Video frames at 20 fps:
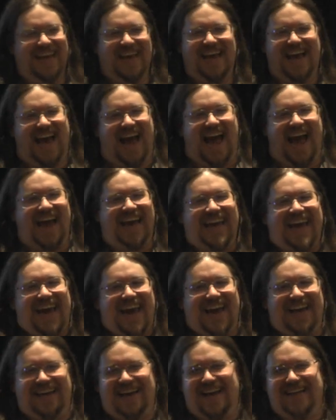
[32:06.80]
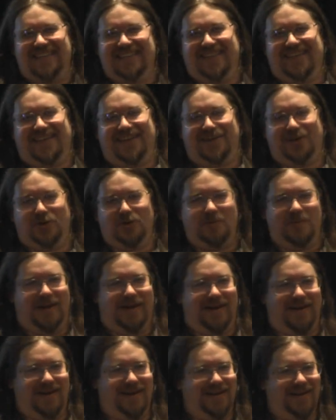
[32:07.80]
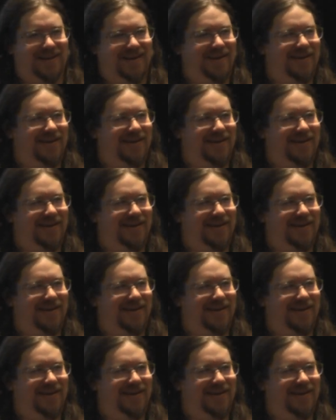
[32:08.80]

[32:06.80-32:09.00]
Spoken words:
I can't, as a human,